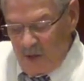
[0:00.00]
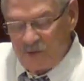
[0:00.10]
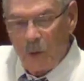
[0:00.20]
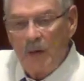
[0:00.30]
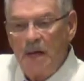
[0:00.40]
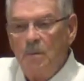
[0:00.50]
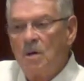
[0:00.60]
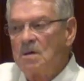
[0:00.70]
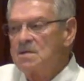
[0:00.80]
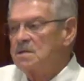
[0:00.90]
So he
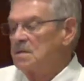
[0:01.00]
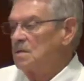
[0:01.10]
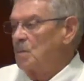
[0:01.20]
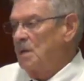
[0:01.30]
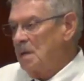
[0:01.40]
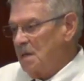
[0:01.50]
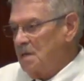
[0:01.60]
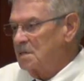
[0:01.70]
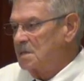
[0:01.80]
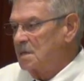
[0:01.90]
was
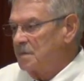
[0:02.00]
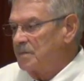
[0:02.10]
released.